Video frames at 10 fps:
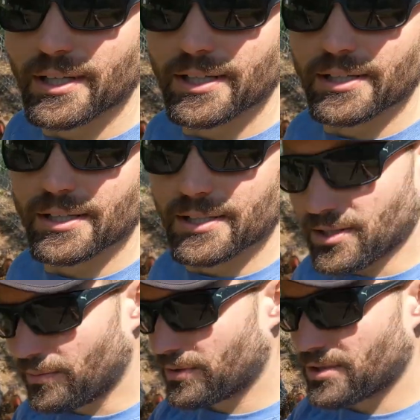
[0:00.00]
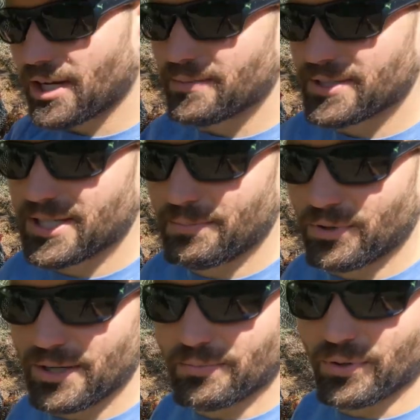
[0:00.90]
good. It's almost time to
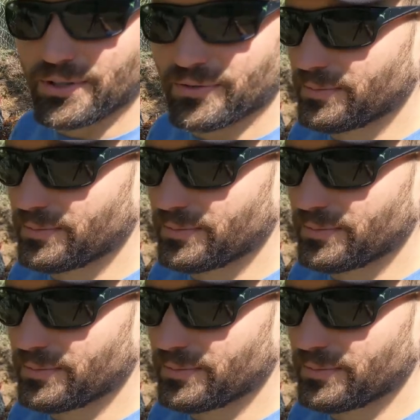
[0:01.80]
separate boys from